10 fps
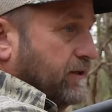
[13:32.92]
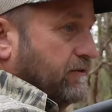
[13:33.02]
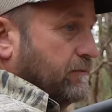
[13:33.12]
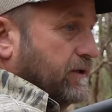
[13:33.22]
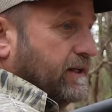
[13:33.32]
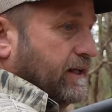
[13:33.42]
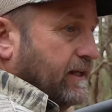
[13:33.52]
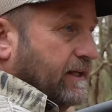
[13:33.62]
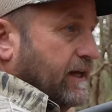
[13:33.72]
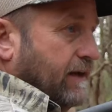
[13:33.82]
of it, but
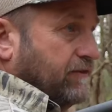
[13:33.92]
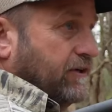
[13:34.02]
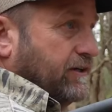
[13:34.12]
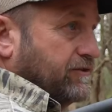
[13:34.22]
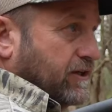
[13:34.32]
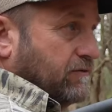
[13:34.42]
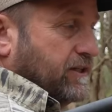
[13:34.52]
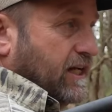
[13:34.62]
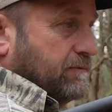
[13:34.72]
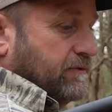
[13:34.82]
I've done it several
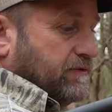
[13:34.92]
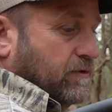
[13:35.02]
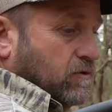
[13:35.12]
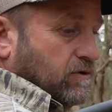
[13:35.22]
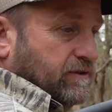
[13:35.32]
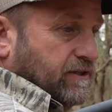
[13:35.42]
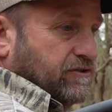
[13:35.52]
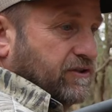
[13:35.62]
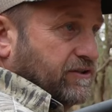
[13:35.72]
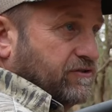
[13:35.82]
times before.
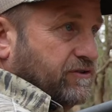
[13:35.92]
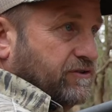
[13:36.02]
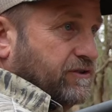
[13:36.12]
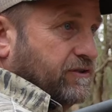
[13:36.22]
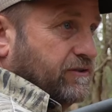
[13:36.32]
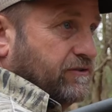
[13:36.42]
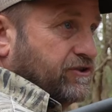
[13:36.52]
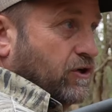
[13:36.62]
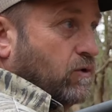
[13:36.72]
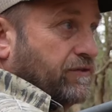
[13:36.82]
It's
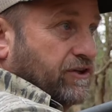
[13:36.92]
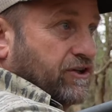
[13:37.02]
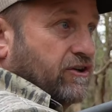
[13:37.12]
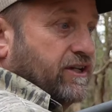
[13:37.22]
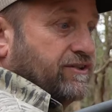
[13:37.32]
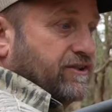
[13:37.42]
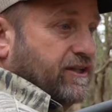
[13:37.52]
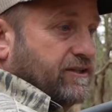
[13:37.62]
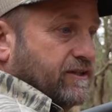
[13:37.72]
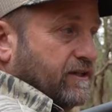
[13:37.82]
show what the turkey
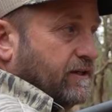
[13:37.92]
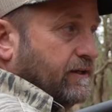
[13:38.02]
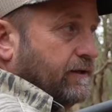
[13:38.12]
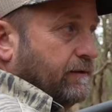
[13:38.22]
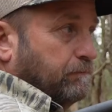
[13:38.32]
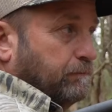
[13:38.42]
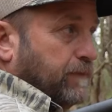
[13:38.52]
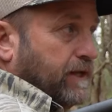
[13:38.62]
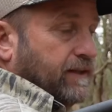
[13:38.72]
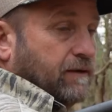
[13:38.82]
sees.
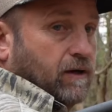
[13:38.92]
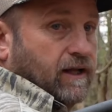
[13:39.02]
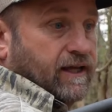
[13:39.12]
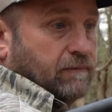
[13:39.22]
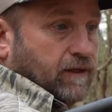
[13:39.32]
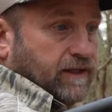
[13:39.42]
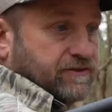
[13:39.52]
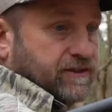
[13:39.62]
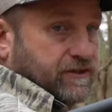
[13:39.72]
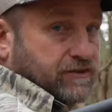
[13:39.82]
Man, that blind
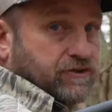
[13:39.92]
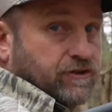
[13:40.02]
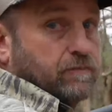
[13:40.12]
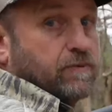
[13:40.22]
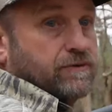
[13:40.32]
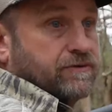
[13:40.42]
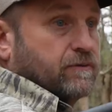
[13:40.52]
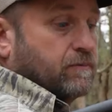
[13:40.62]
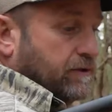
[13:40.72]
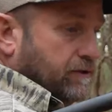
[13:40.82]
blends in super
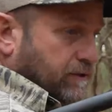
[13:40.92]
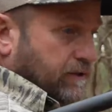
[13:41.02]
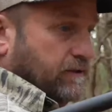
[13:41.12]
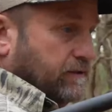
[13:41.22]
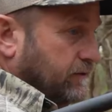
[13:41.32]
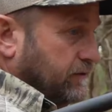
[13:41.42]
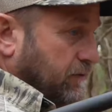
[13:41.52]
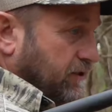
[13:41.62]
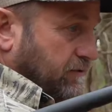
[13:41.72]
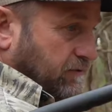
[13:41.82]
good.
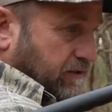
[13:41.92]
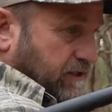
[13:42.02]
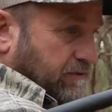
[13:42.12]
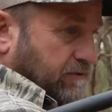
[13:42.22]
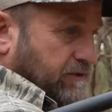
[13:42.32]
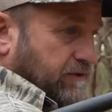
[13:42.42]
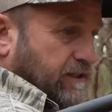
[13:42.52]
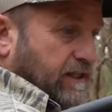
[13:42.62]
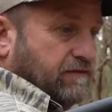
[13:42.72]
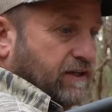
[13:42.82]
Especially one of these with a
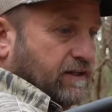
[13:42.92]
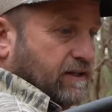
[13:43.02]
leafy